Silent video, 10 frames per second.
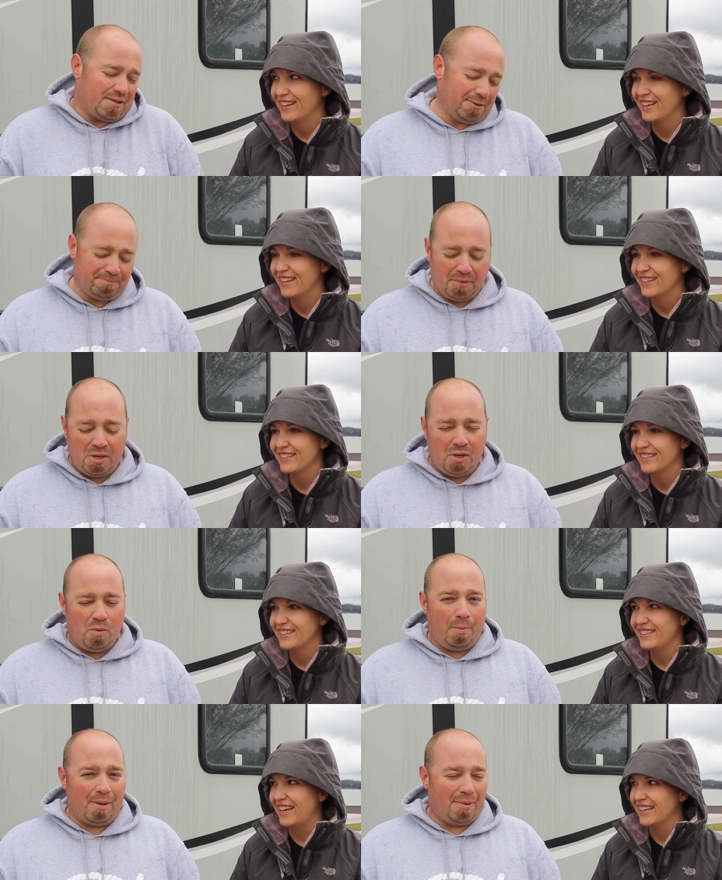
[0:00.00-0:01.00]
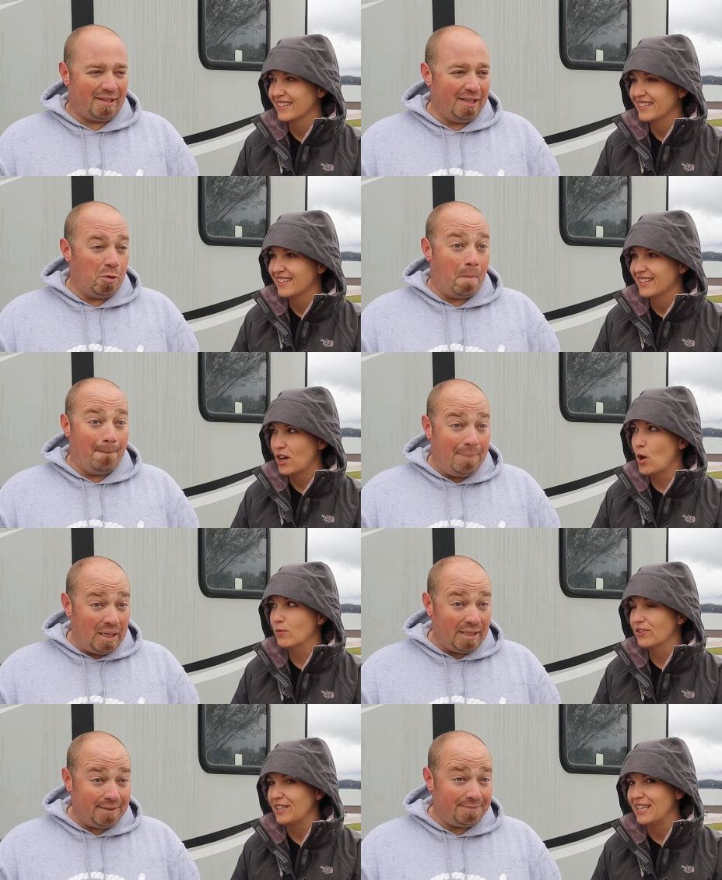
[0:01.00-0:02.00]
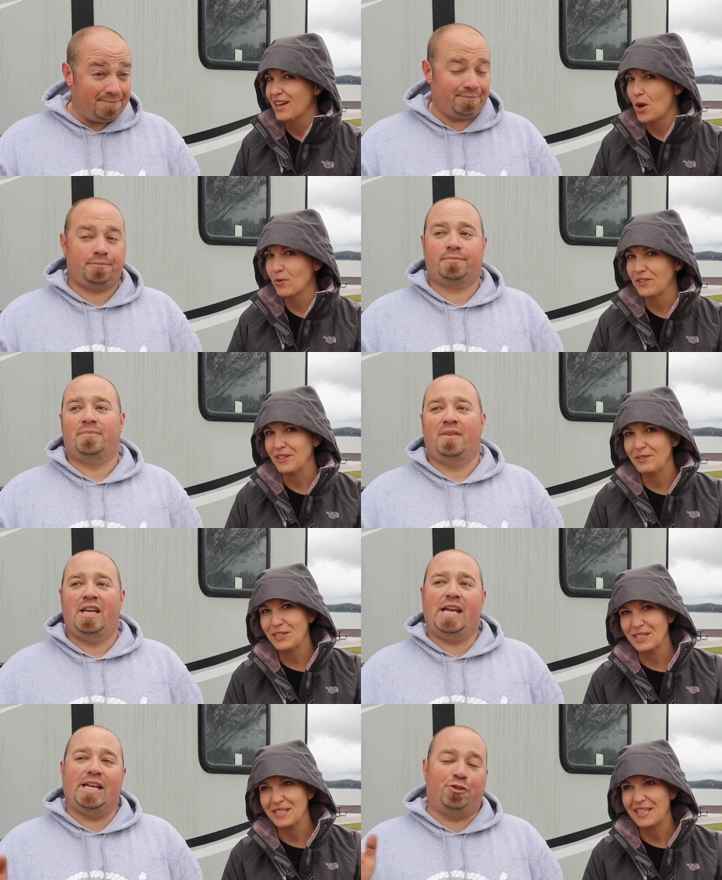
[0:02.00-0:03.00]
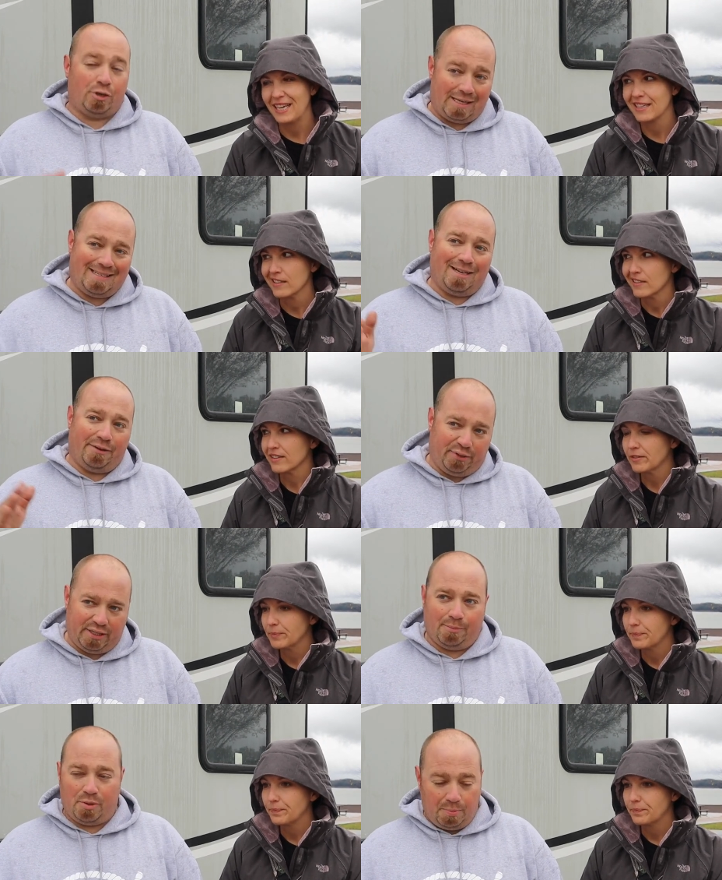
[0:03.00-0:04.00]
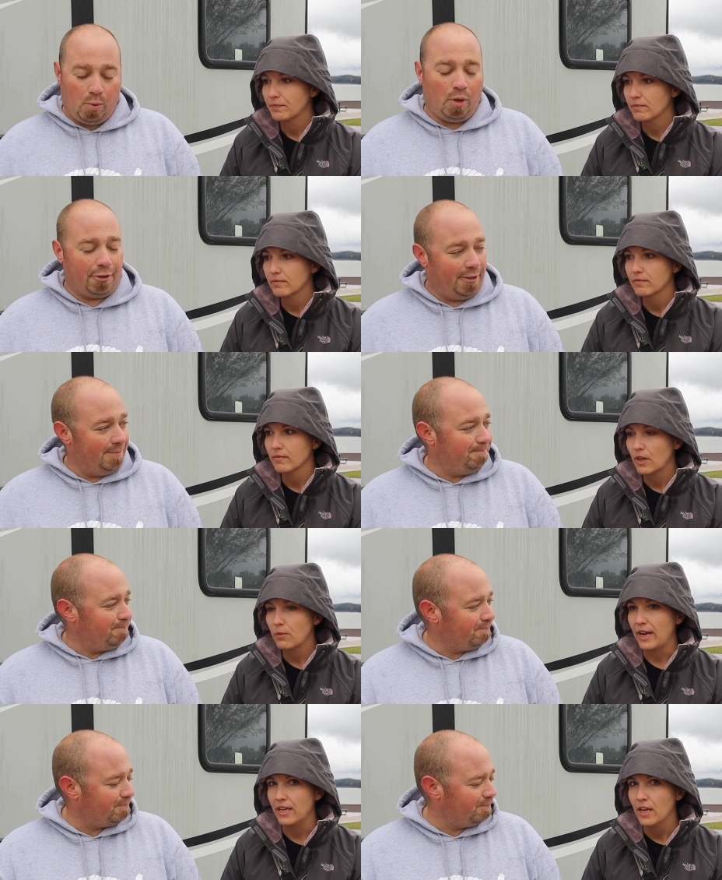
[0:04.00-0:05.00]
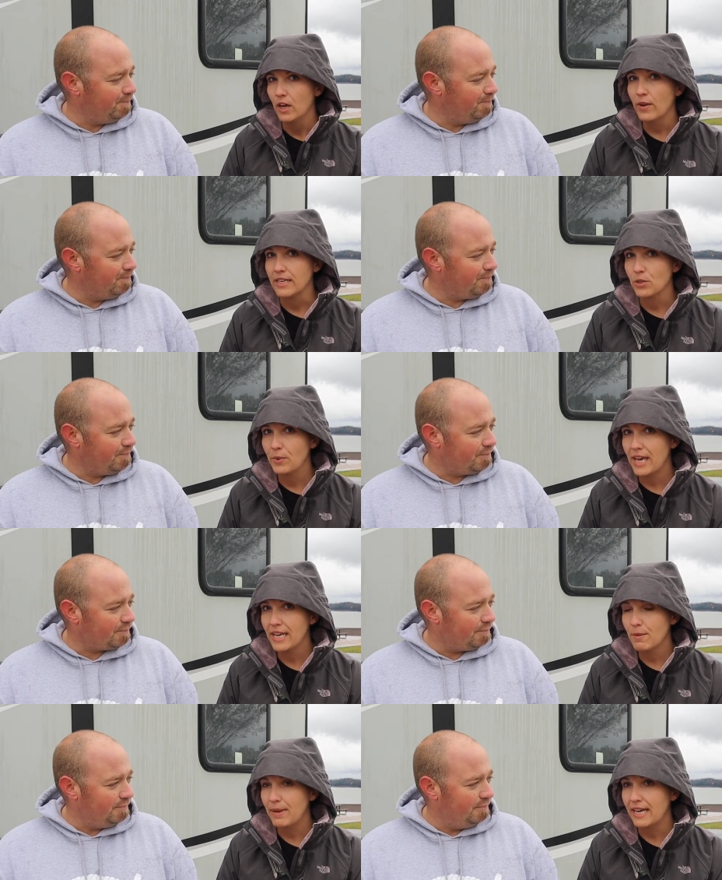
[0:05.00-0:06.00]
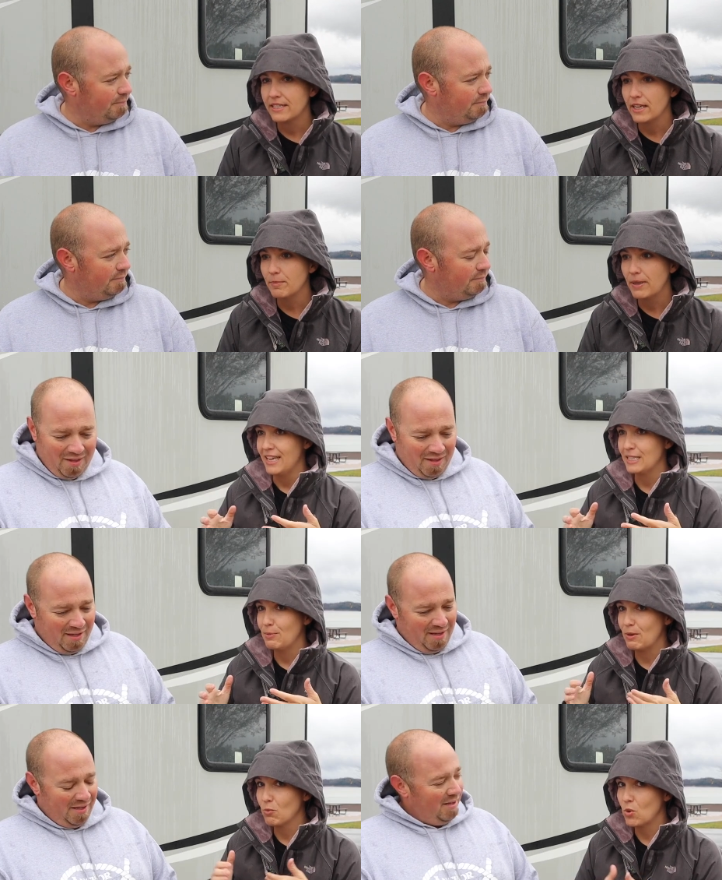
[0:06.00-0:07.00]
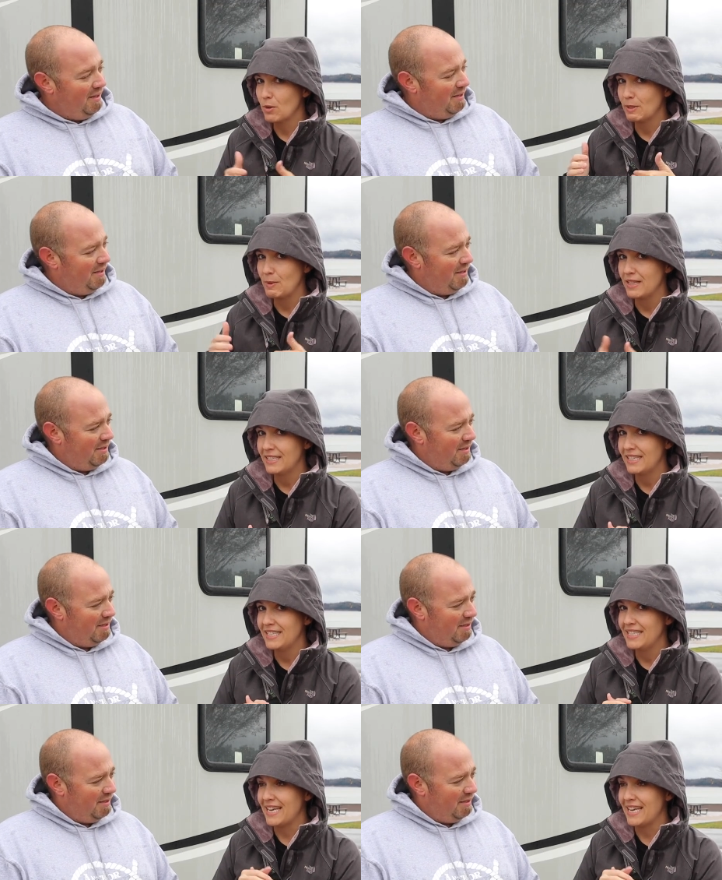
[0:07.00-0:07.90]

Speaker 1: so won't yeah. be a big deal. Hopefully,
Speaker 2: hopefully we should. It drains
Speaker 1: that. out every time you put water in it.
Speaker 2: Right. Okay, so we got to get packed up. It's been warm. It's been in the 60s,